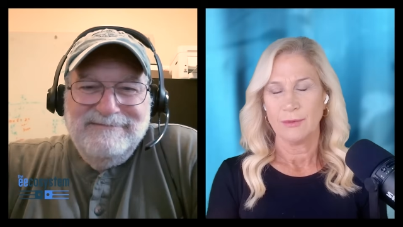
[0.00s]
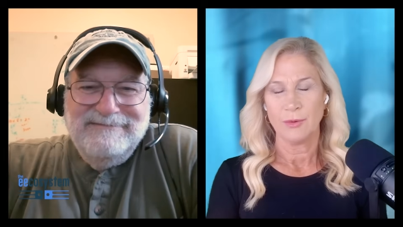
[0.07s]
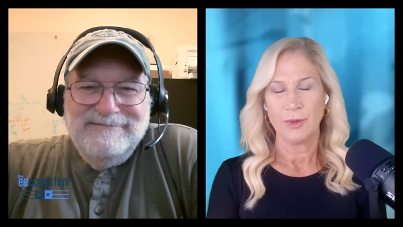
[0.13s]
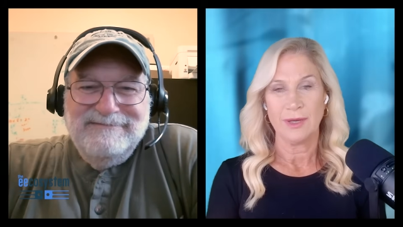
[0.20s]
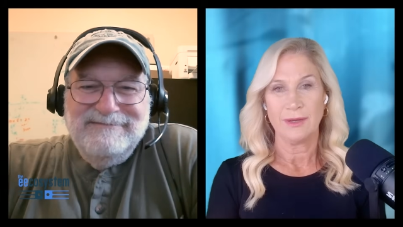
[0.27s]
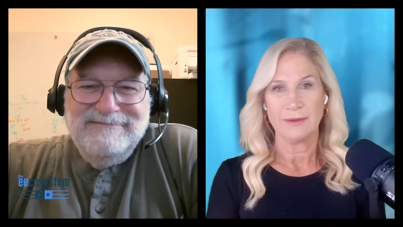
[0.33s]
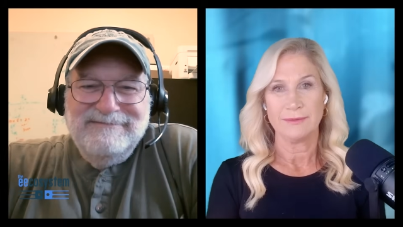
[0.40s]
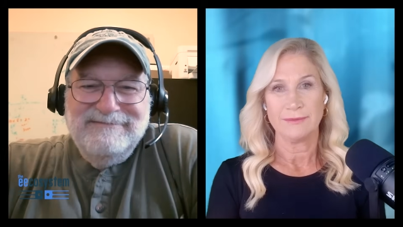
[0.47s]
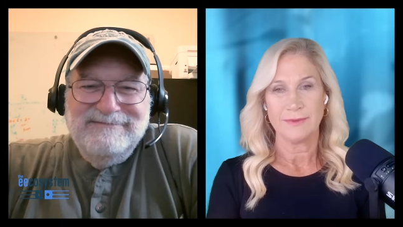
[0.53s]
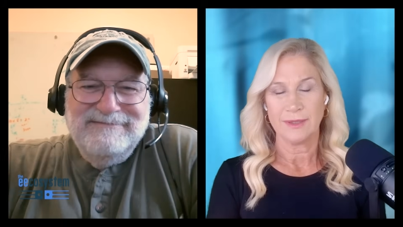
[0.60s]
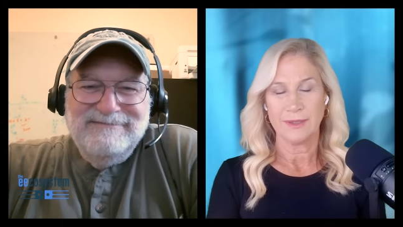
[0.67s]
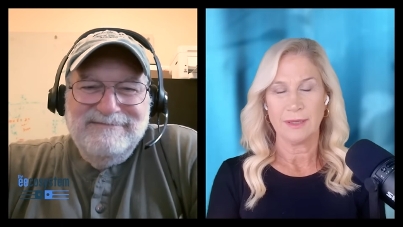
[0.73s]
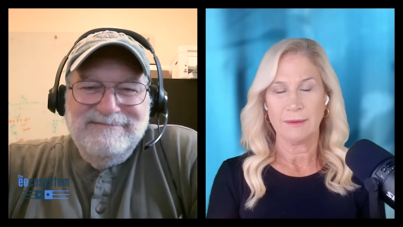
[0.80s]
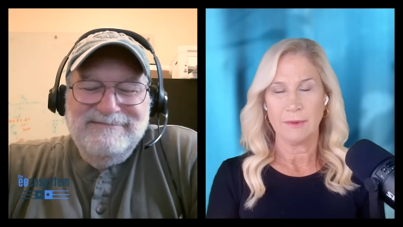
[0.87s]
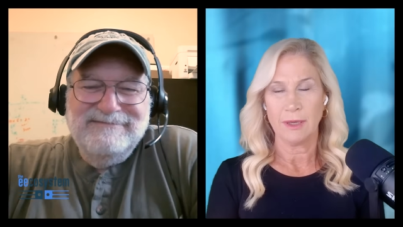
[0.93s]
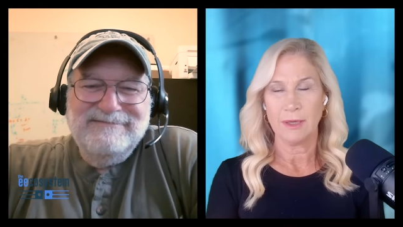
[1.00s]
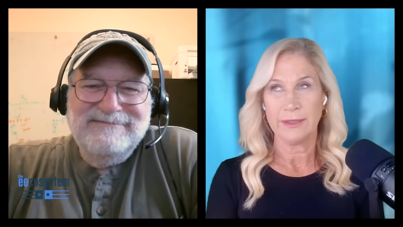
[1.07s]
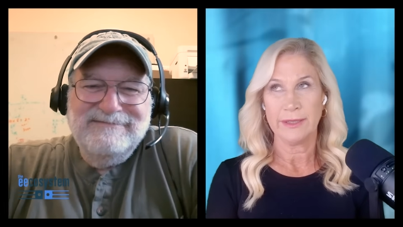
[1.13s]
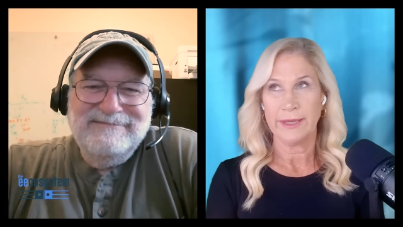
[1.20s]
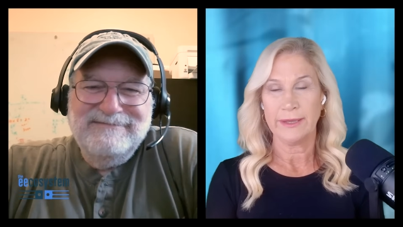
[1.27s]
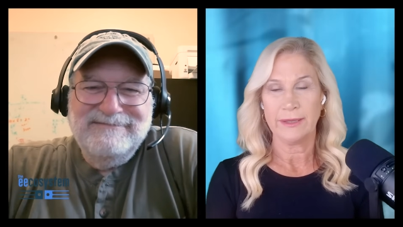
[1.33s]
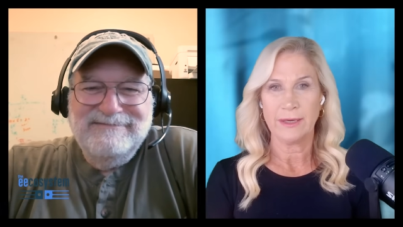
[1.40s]
Speaker 1: Well, uh,
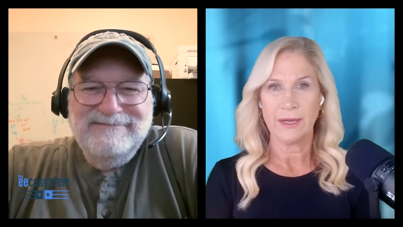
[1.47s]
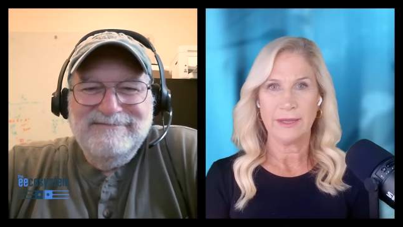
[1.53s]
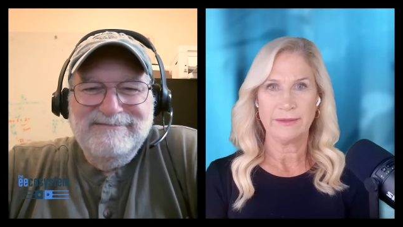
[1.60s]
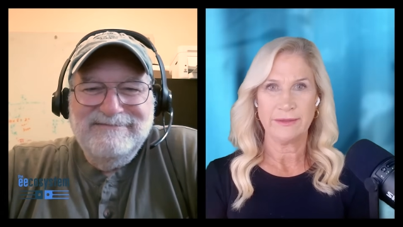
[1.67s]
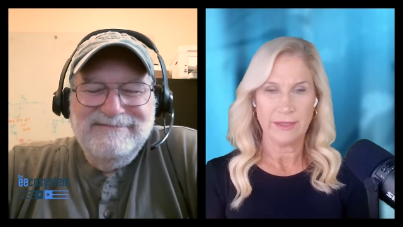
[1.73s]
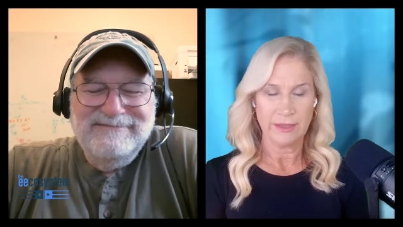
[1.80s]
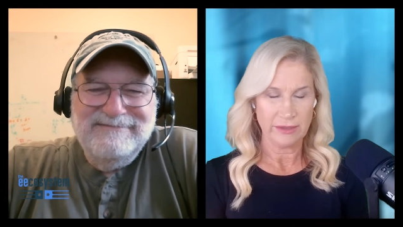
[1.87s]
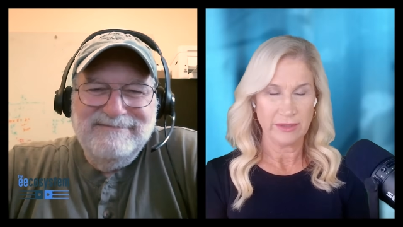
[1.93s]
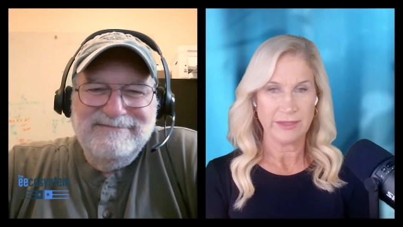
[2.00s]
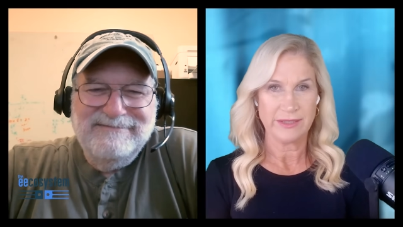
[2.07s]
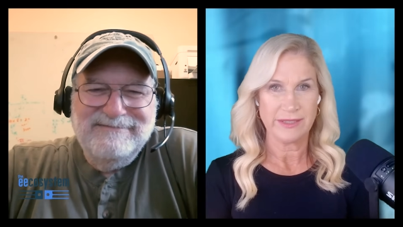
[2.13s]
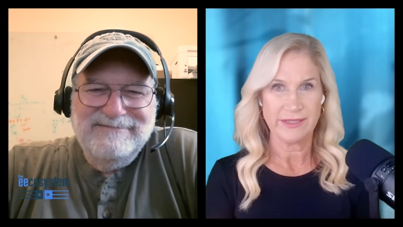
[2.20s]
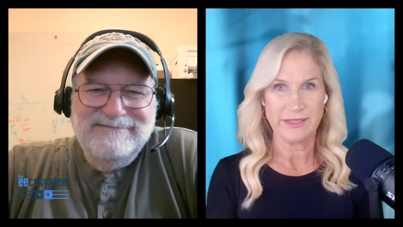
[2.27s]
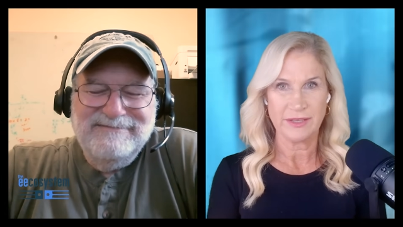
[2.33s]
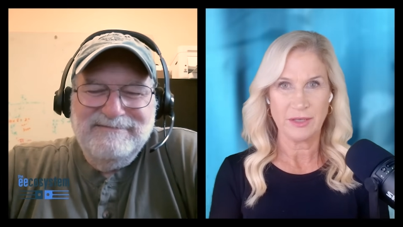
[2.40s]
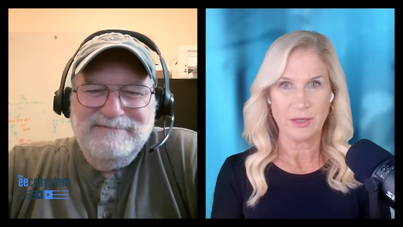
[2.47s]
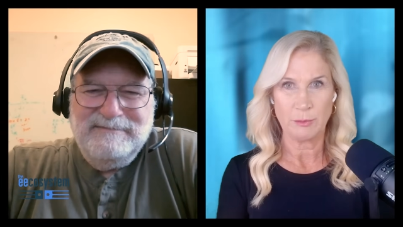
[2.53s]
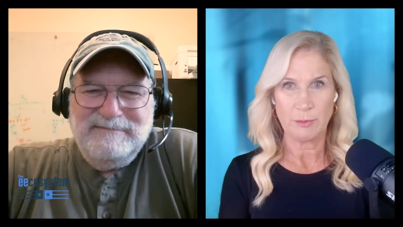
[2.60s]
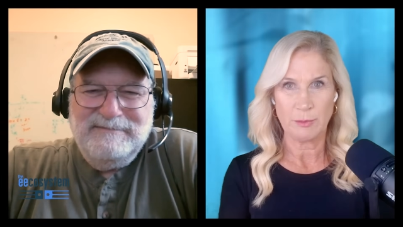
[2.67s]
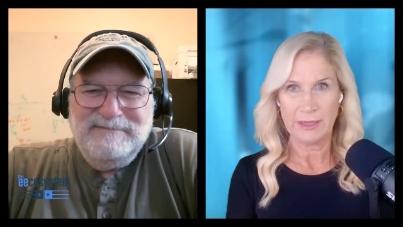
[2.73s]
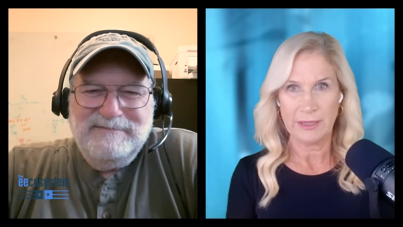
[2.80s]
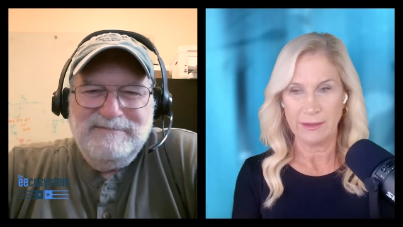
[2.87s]
again, I think this is going to
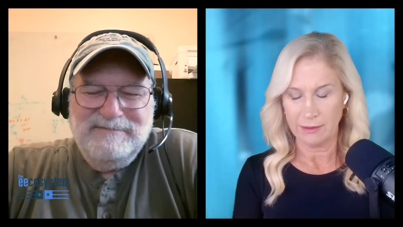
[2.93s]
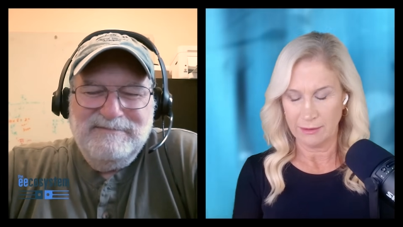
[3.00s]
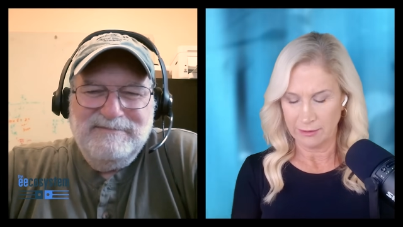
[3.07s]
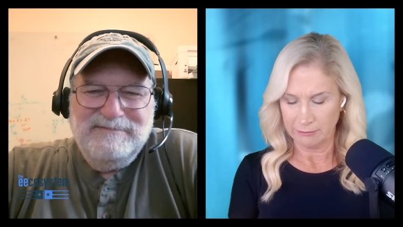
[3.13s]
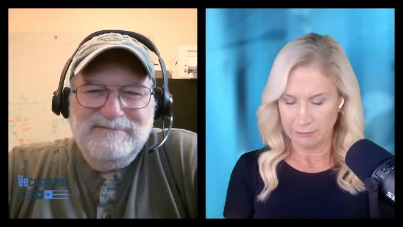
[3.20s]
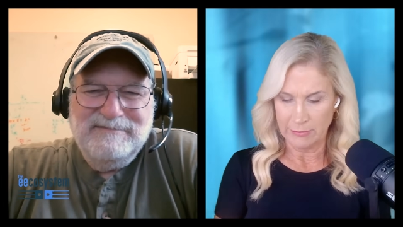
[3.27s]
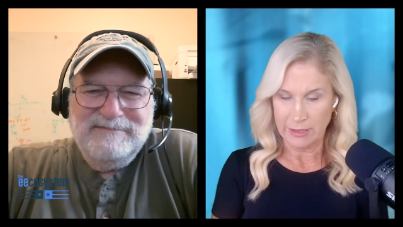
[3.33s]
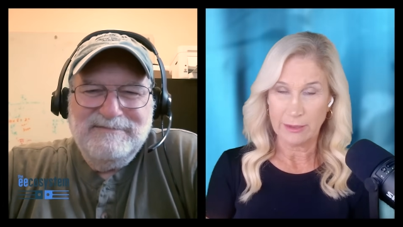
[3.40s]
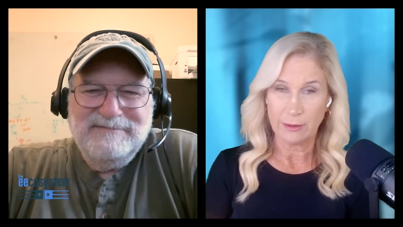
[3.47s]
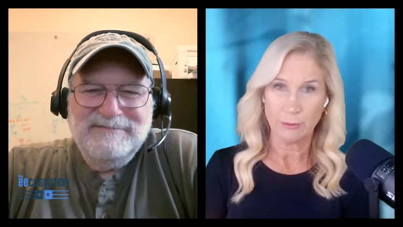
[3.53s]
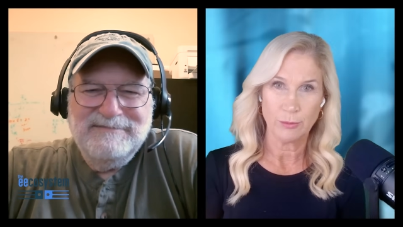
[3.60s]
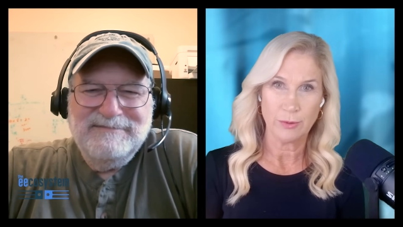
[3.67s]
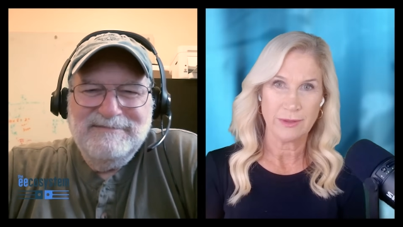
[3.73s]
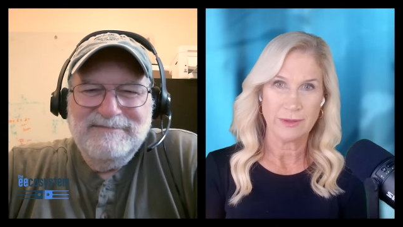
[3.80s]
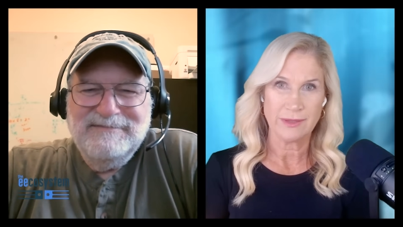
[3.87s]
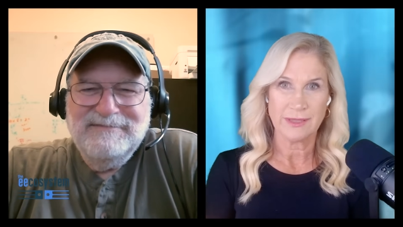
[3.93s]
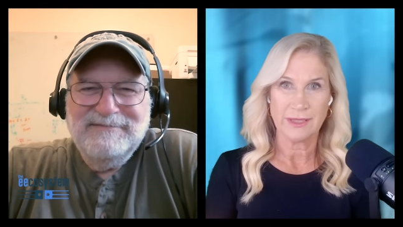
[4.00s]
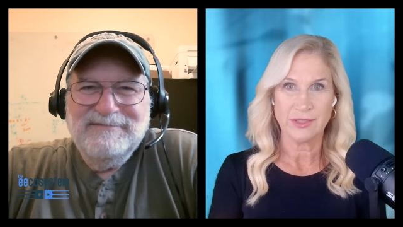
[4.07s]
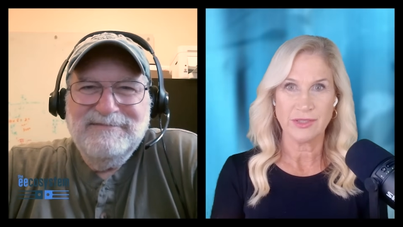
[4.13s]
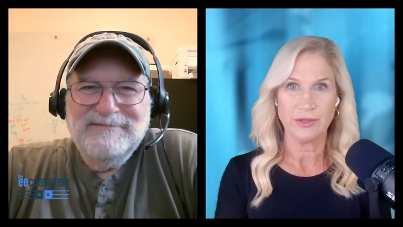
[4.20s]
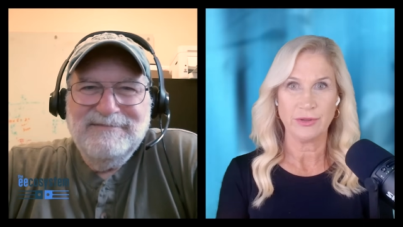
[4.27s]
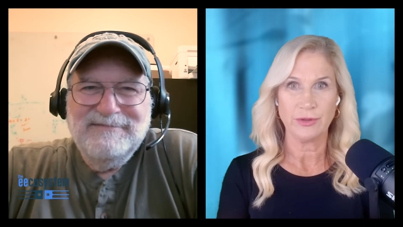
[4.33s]
be met with
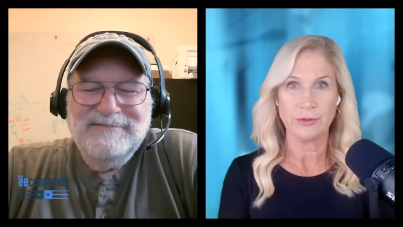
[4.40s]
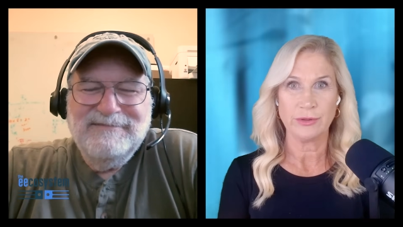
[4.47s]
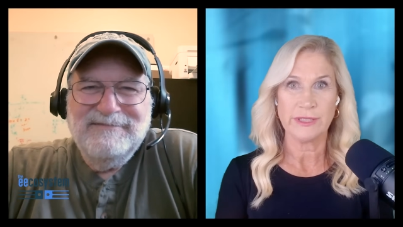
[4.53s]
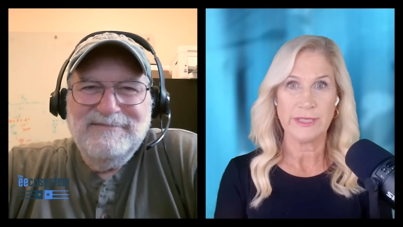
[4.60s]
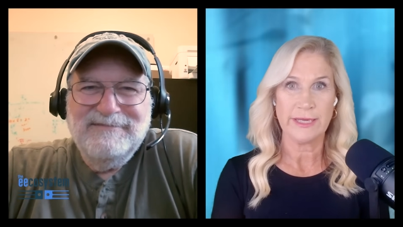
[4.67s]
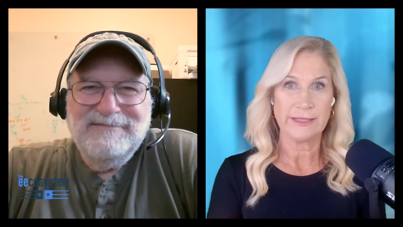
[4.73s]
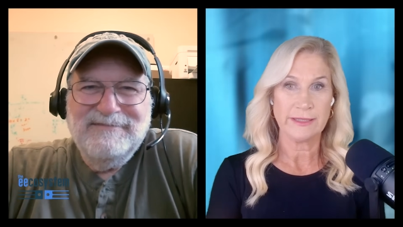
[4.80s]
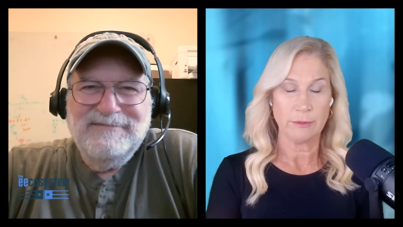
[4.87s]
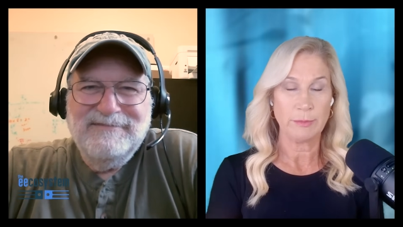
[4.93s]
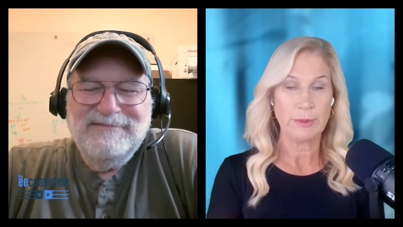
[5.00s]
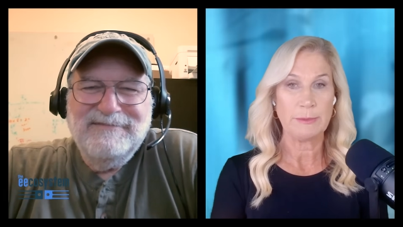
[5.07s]
such enthusiasm.